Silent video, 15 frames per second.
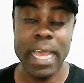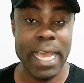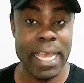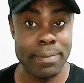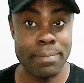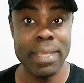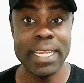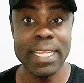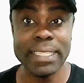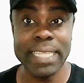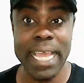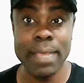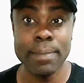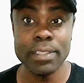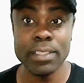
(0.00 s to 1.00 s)
And many
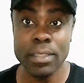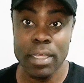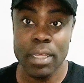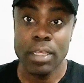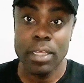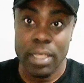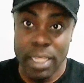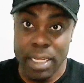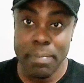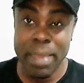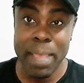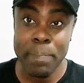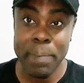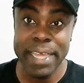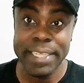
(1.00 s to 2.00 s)
times, in
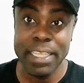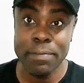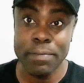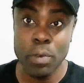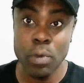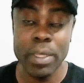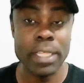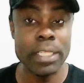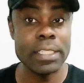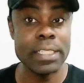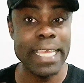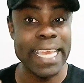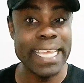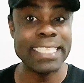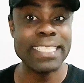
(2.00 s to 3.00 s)
my point of view,
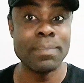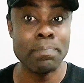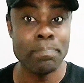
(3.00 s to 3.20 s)
it ends